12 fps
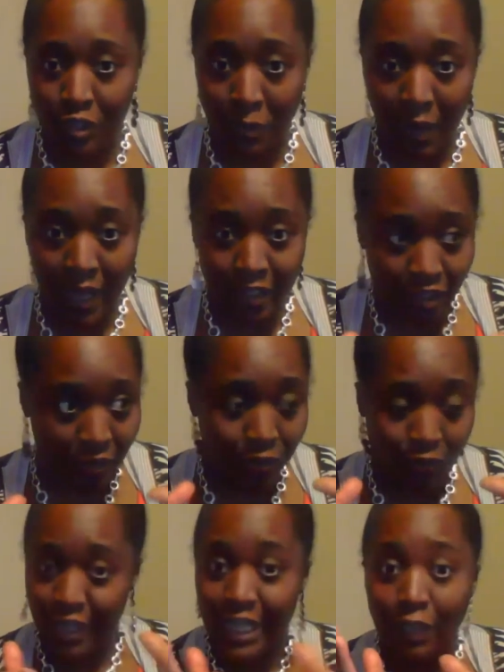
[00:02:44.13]
You're gonna buy
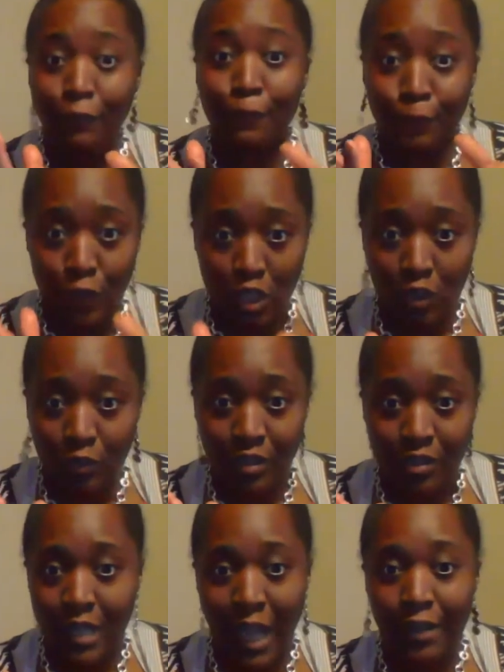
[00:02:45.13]
some real fruit,
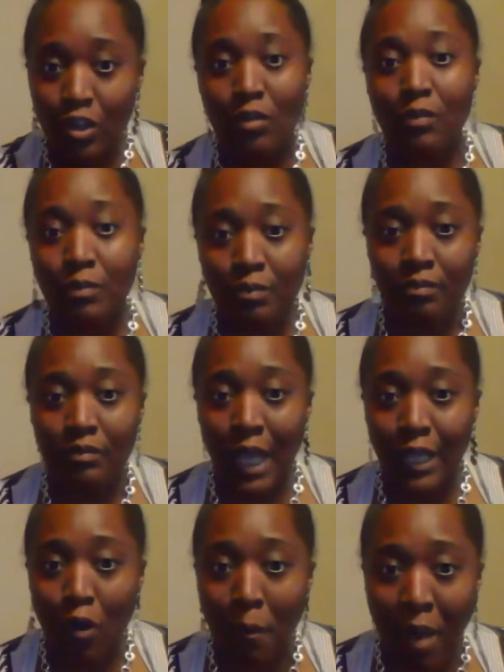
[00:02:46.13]
not no,
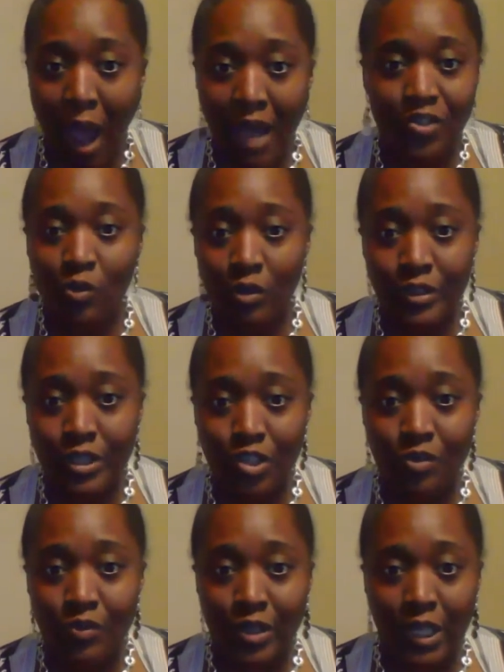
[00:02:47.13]
not no box
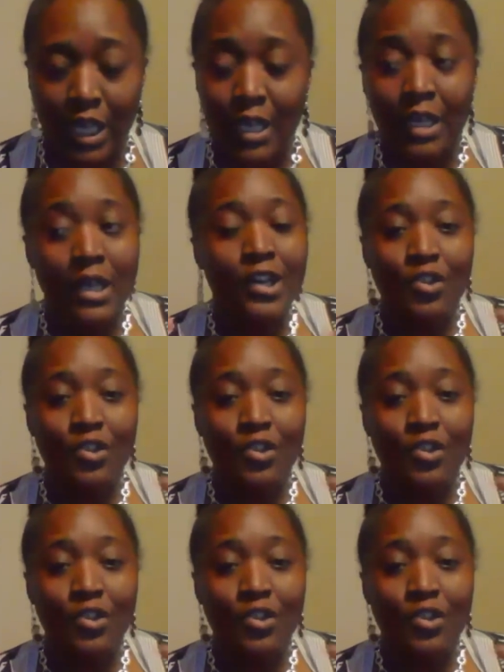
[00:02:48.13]
orange juice, okay?